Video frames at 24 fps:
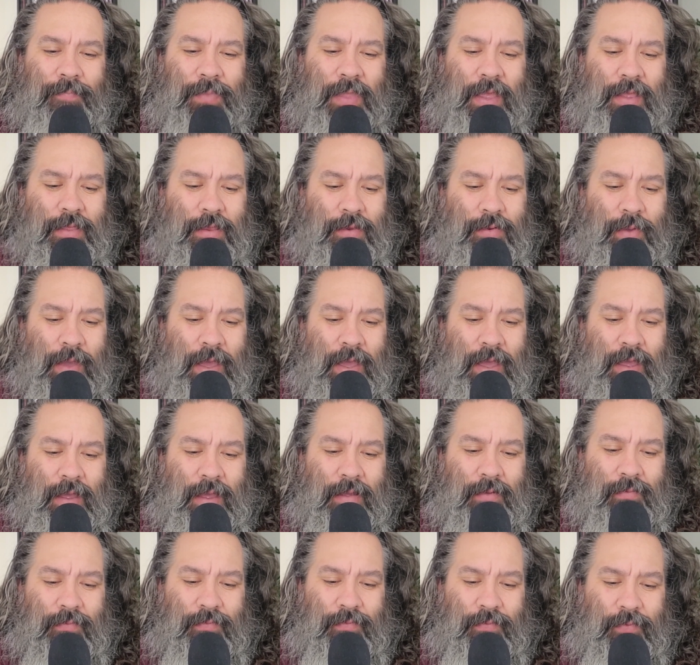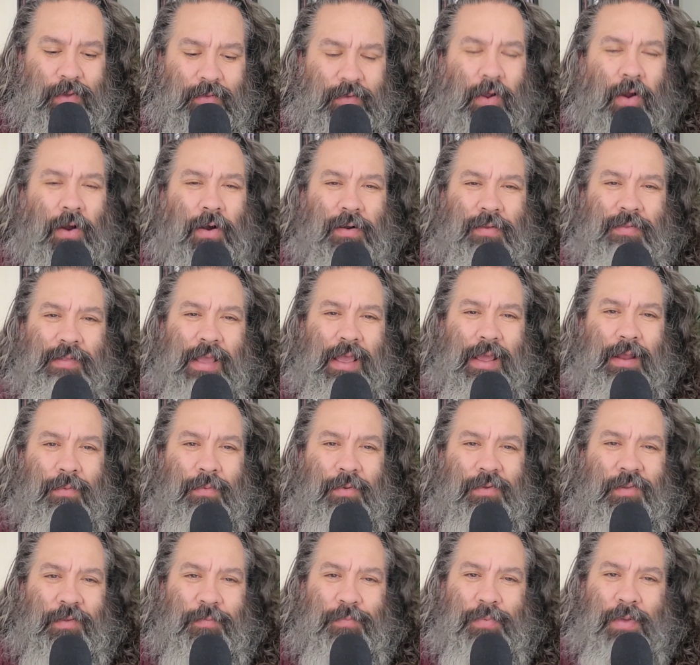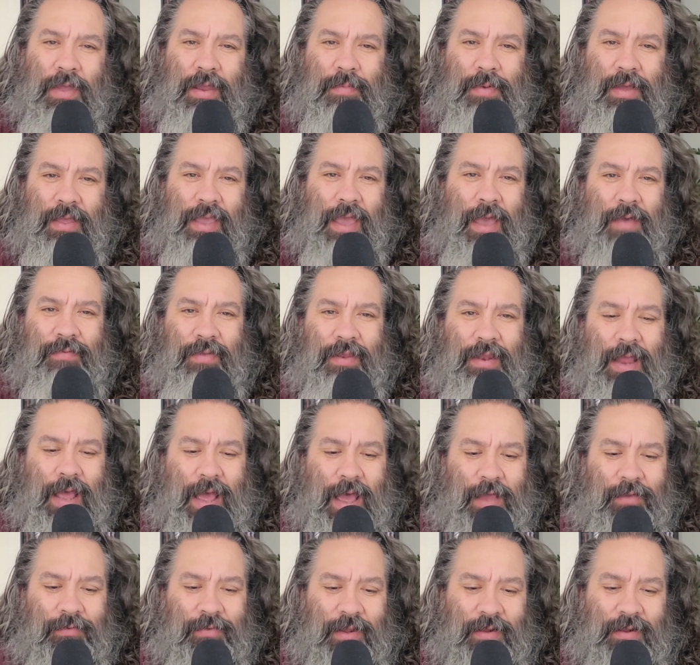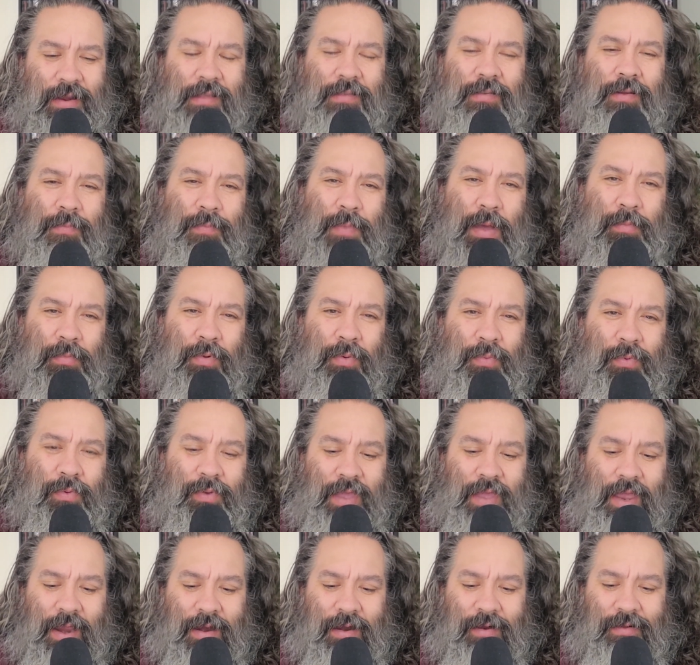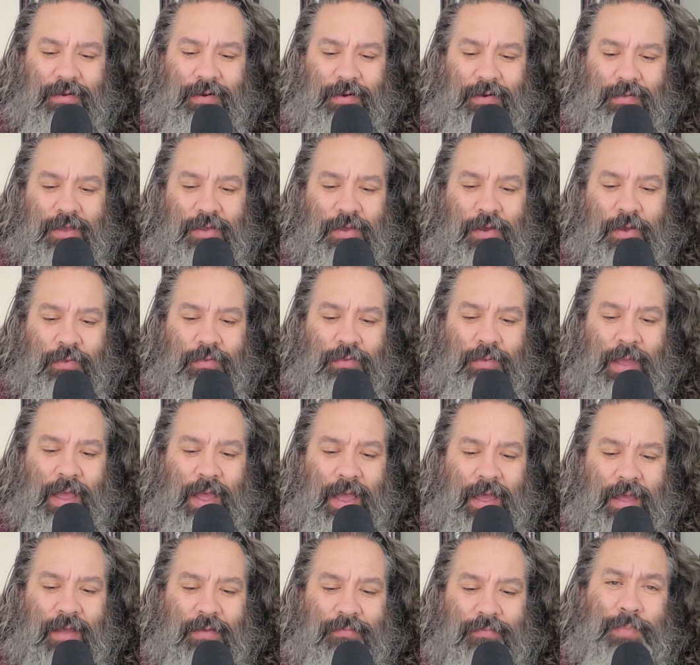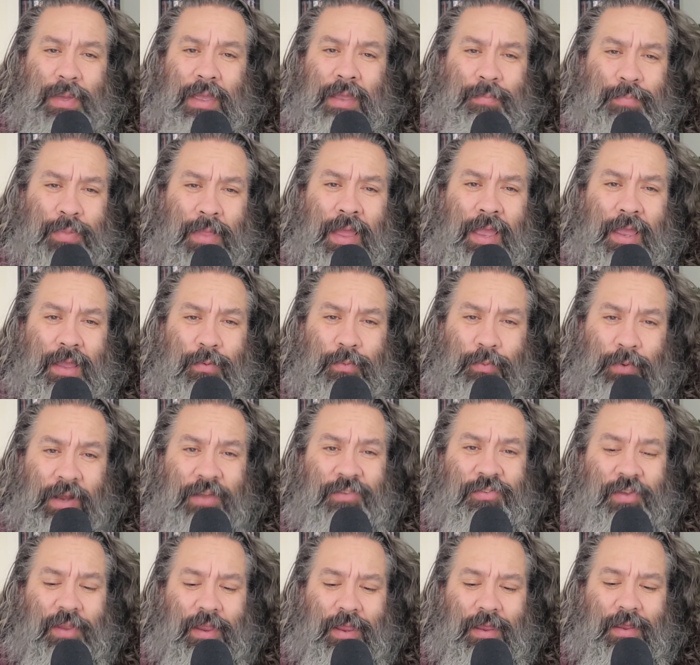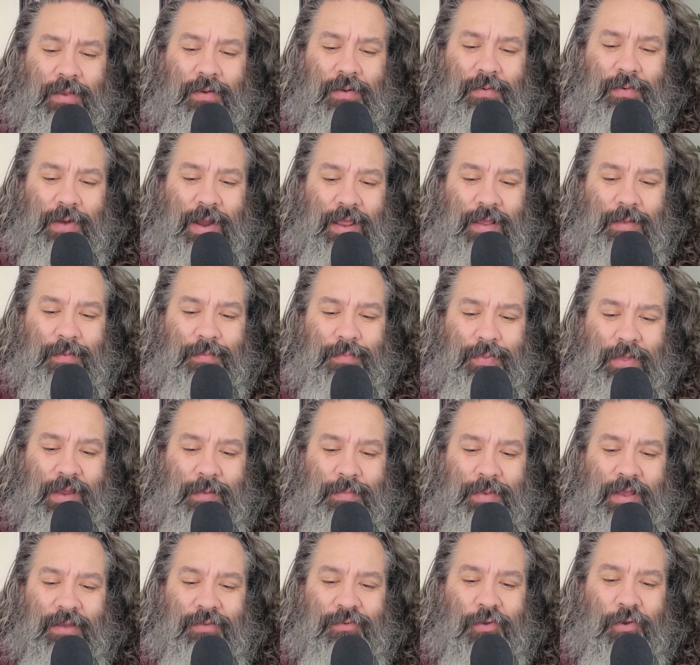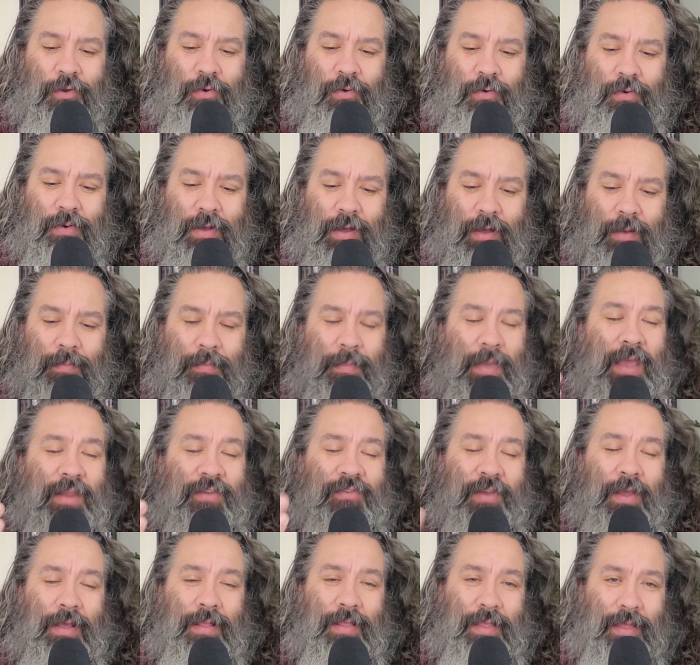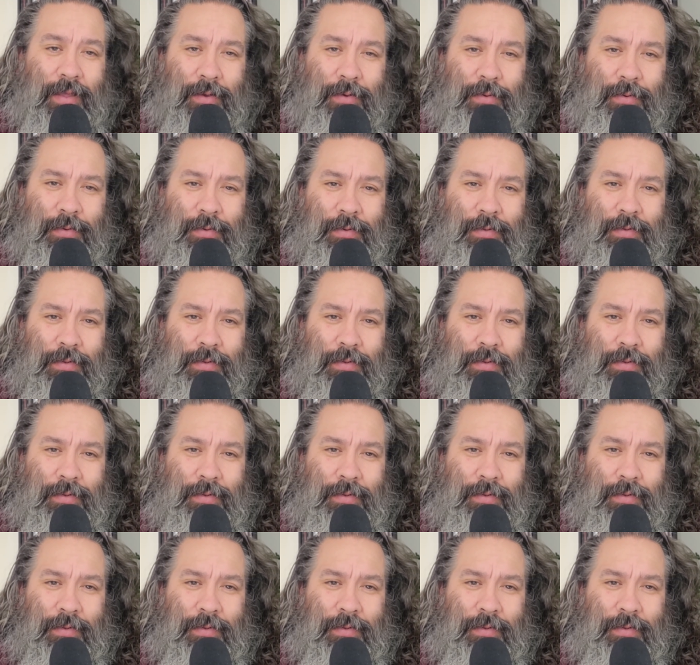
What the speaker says: And then you have Tarzan, which is played by Kevin Nash. Like, these are memorable characters. You also have Big Blank Richie, right? Played by Joe Mangiello.